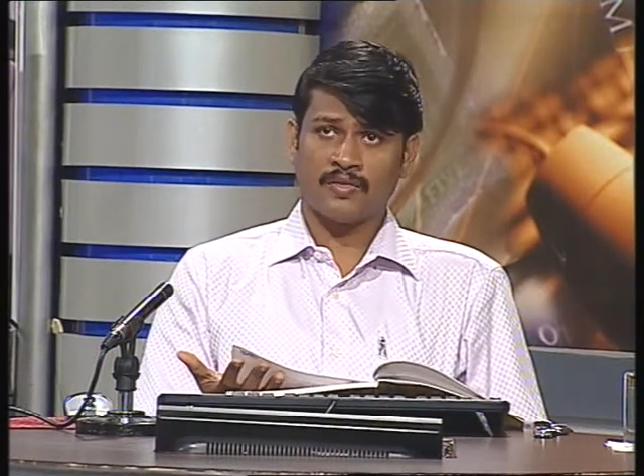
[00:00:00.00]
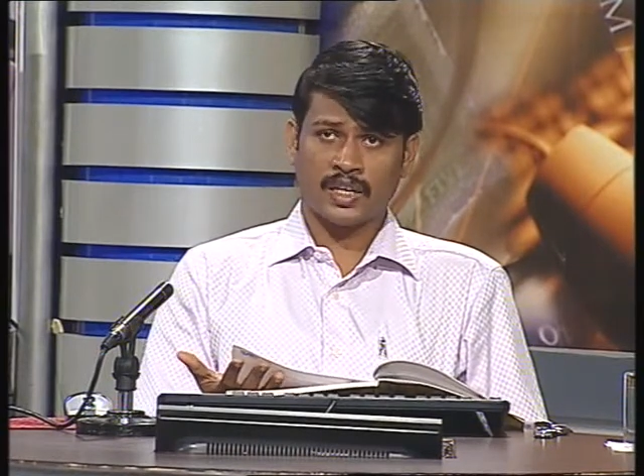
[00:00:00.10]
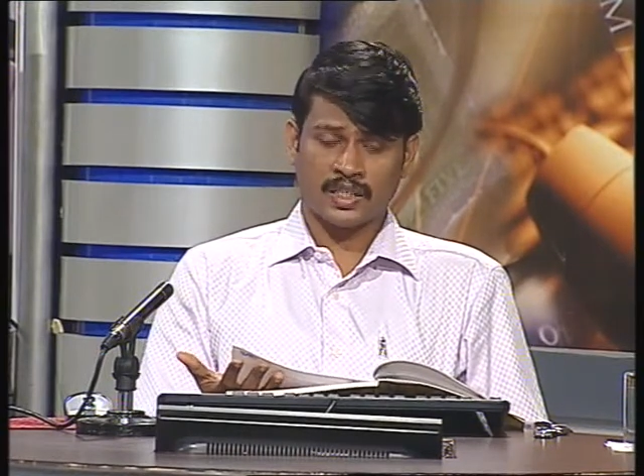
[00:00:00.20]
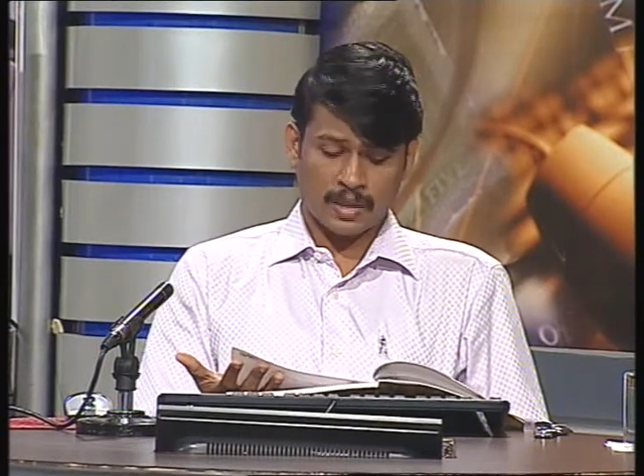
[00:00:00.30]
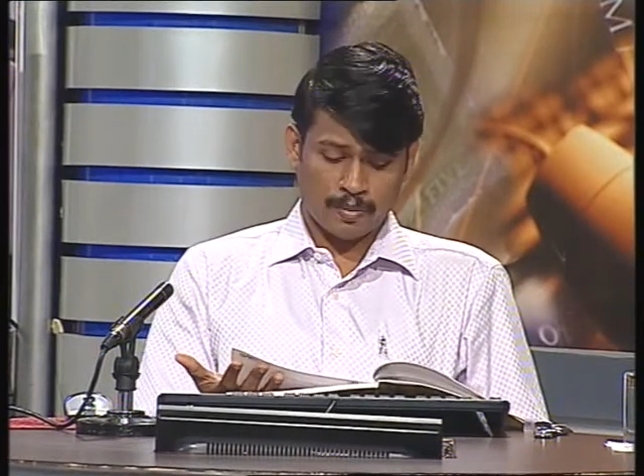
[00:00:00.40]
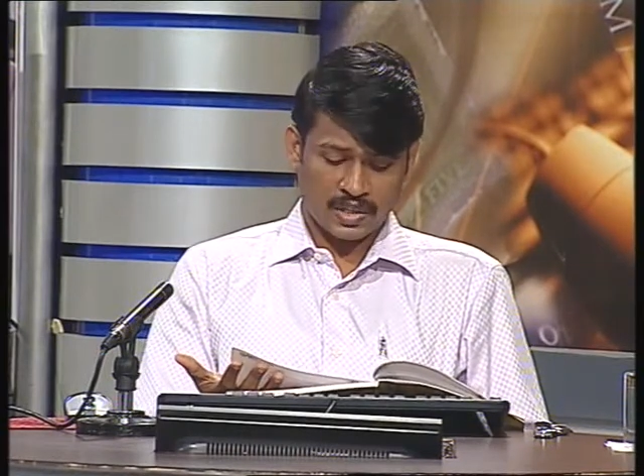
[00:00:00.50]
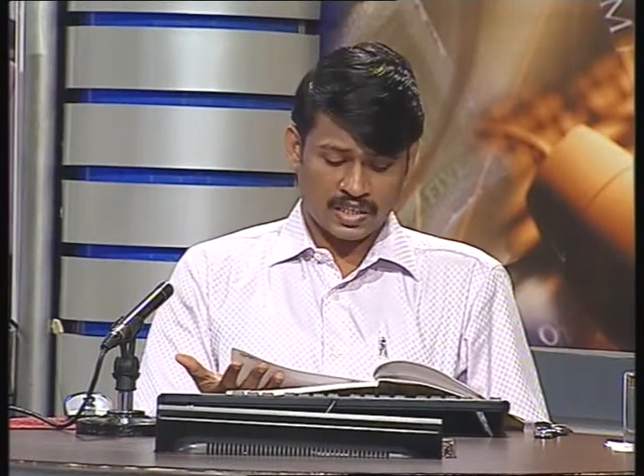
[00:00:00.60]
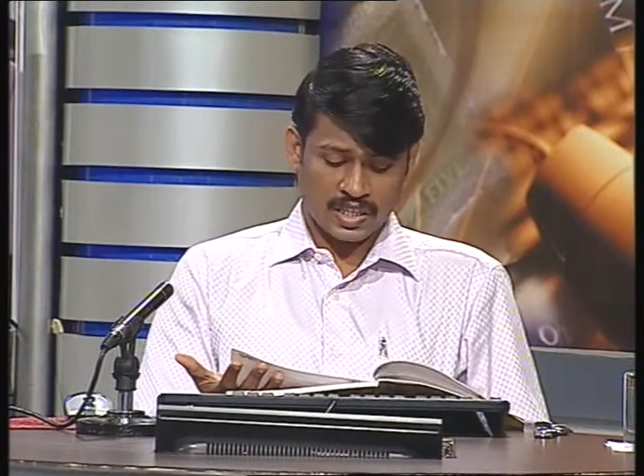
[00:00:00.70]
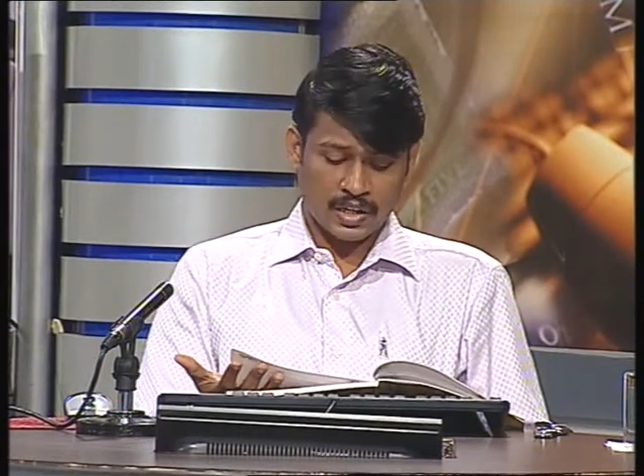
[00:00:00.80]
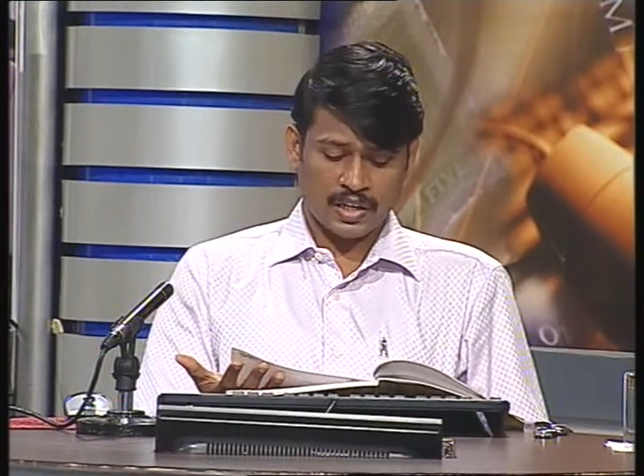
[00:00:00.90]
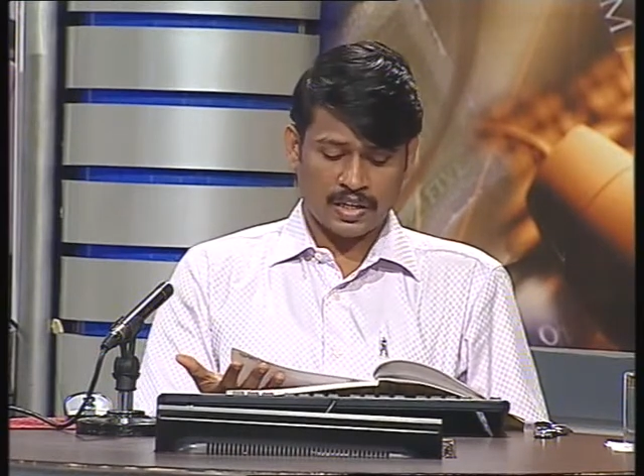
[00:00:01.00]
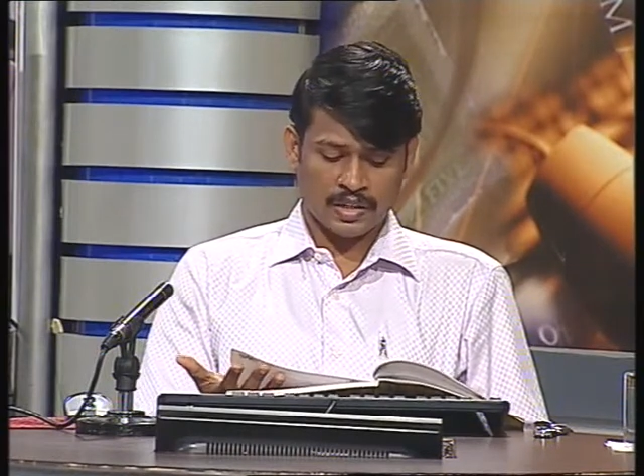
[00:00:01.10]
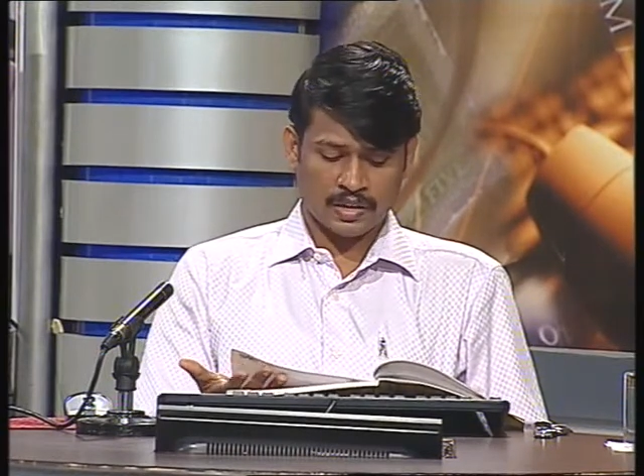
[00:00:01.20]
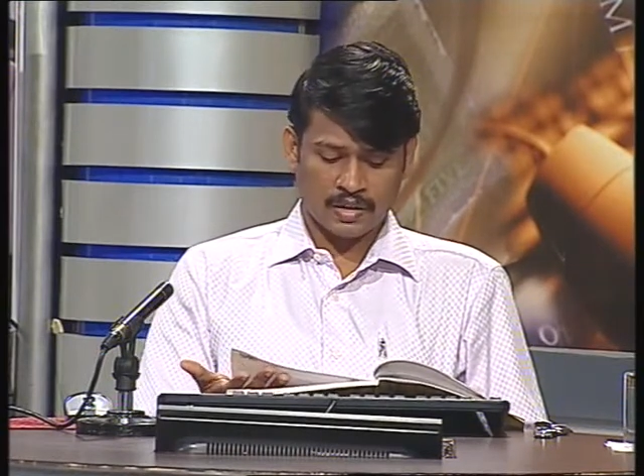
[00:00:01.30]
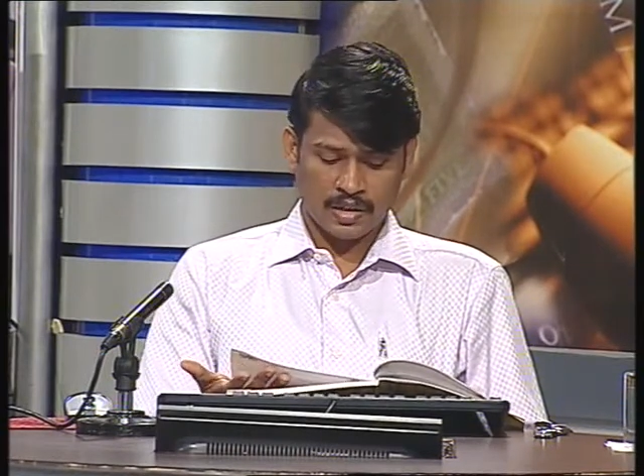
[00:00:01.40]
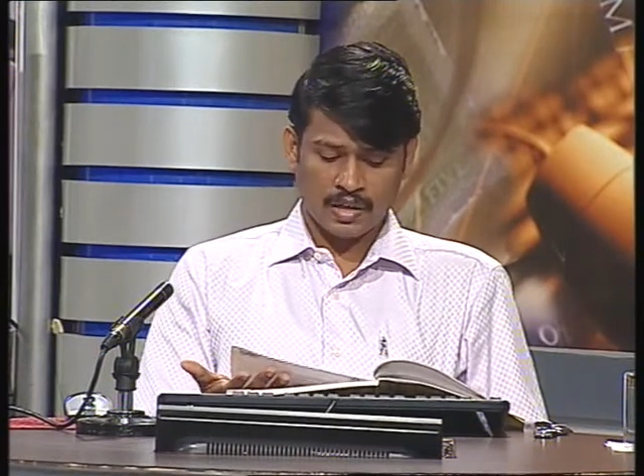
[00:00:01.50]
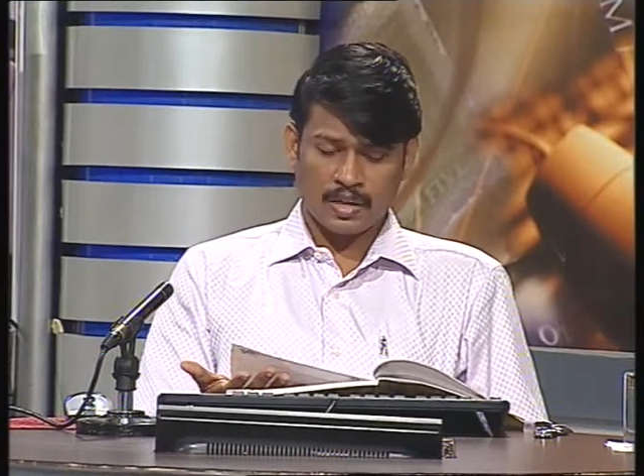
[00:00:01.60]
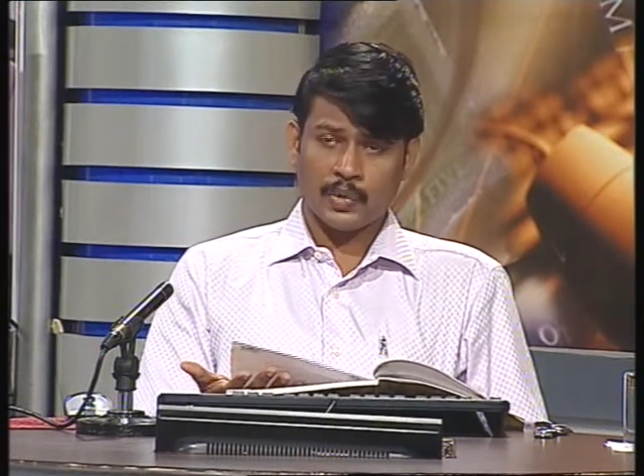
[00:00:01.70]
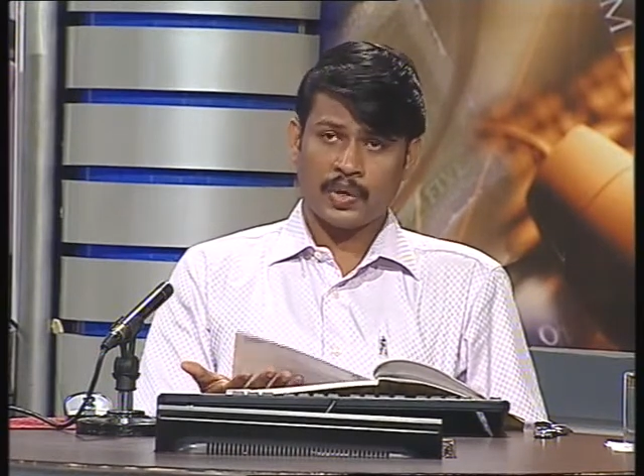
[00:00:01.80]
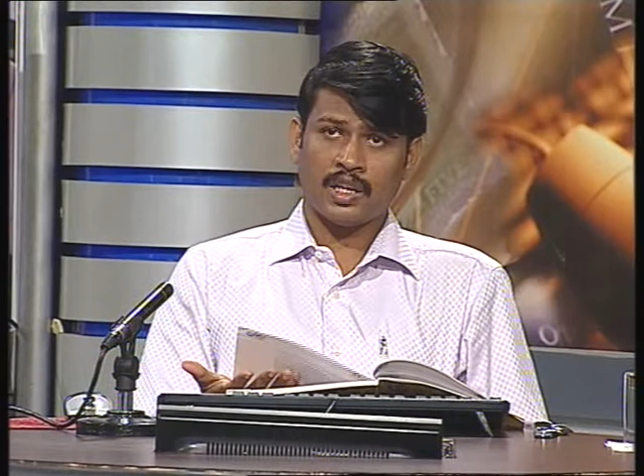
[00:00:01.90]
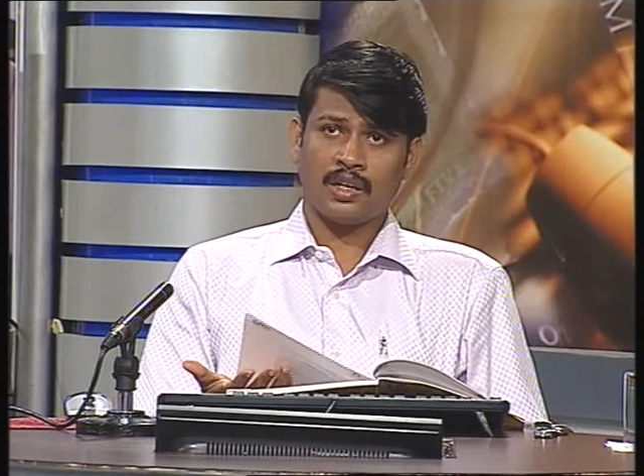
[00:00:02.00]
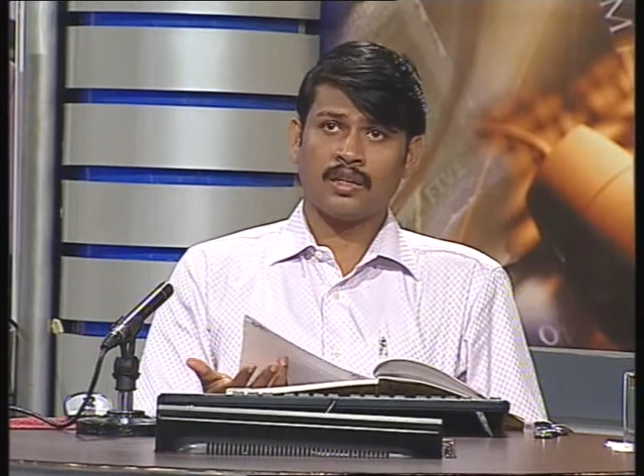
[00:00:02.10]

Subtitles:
For example, CCleaner, you can